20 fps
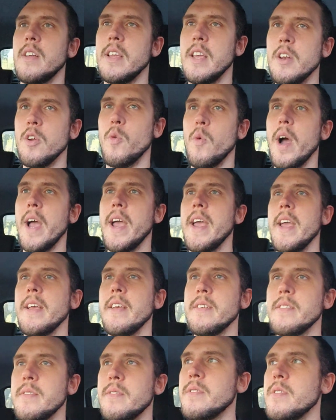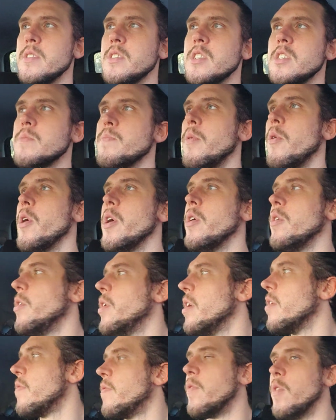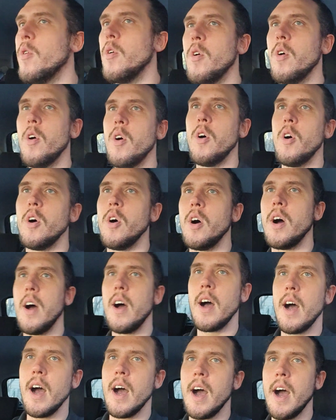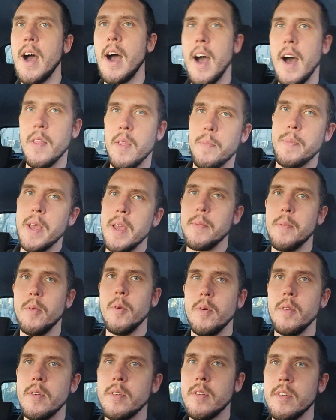in a way, spoiled it for other people,